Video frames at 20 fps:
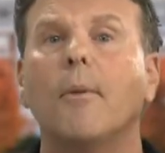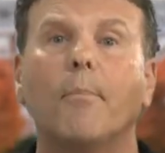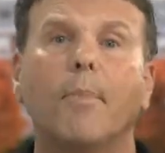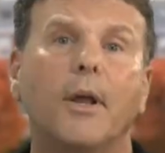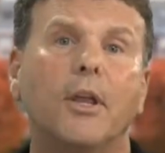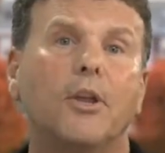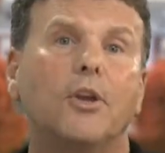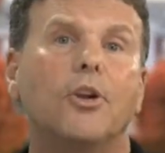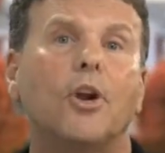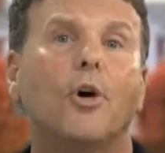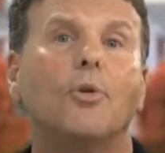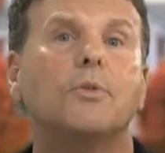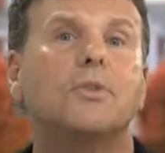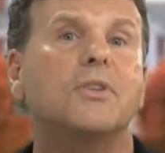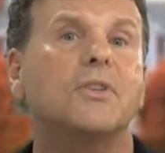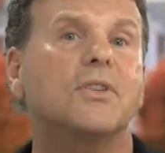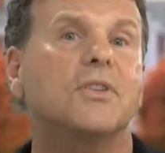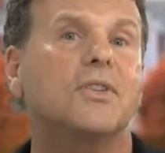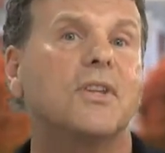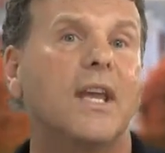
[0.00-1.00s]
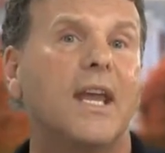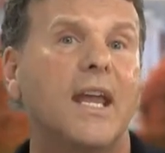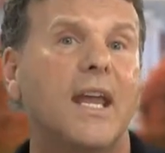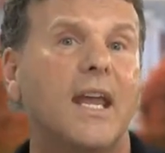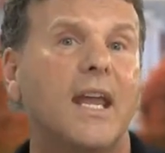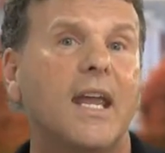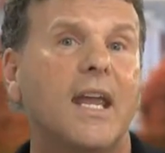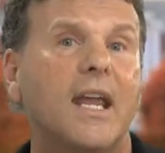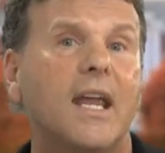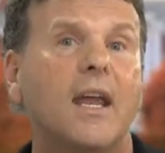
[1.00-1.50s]
but you don't
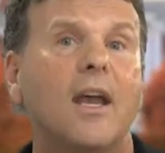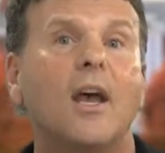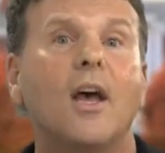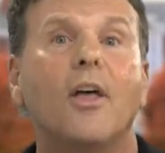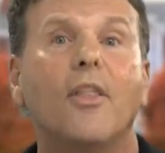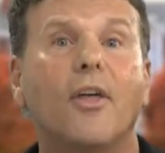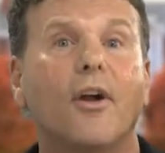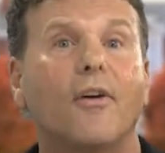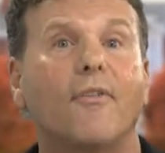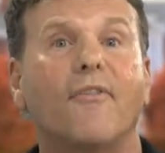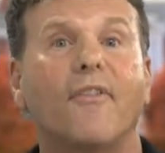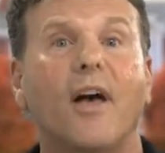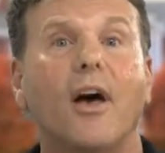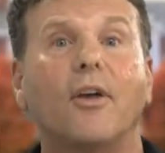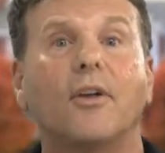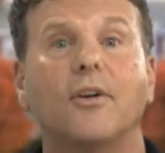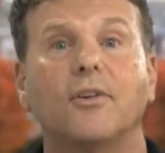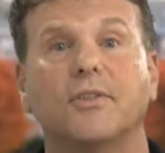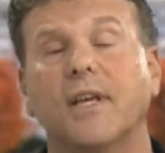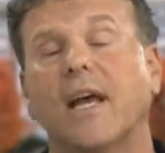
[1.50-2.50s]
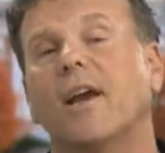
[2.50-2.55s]
see their failures.